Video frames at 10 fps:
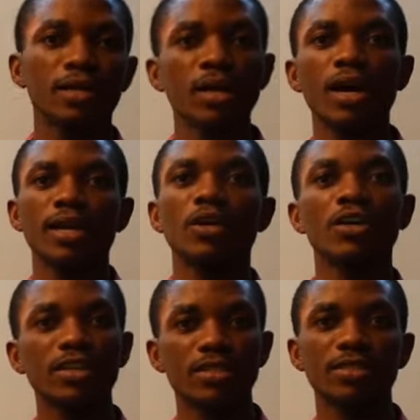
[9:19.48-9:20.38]

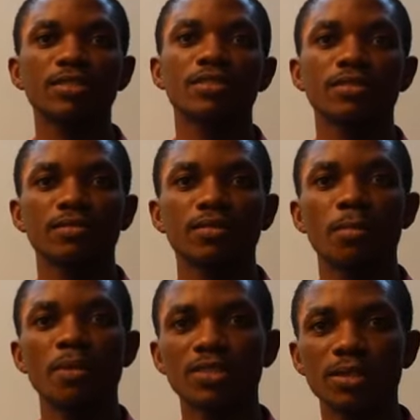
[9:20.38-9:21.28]
others,
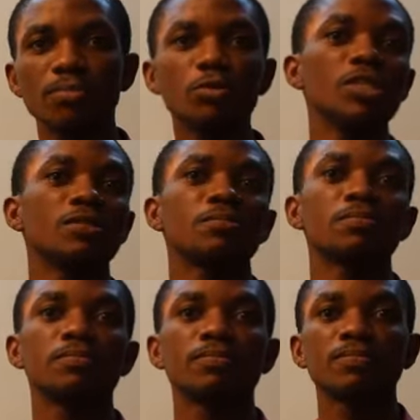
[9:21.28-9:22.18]
belt and pulley.
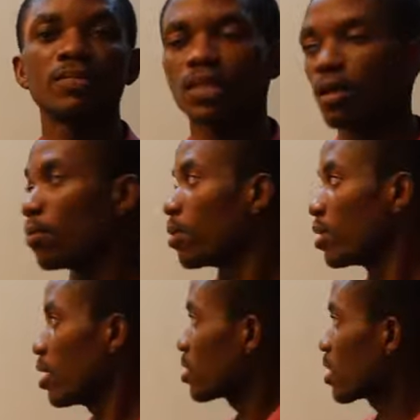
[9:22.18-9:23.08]

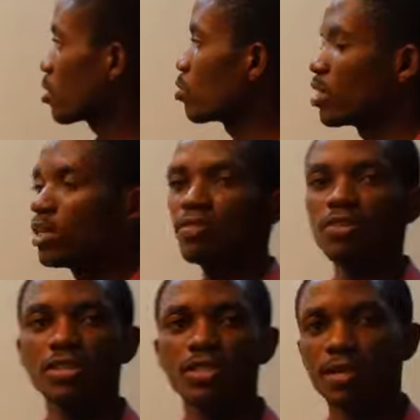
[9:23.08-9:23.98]
But let's start with the
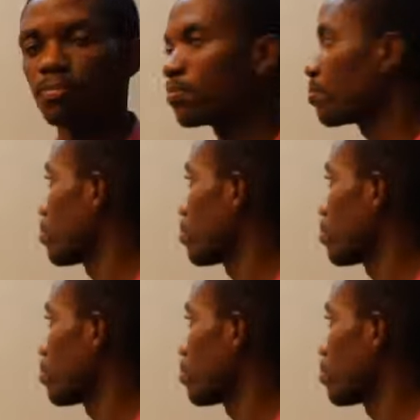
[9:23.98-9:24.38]
lever system.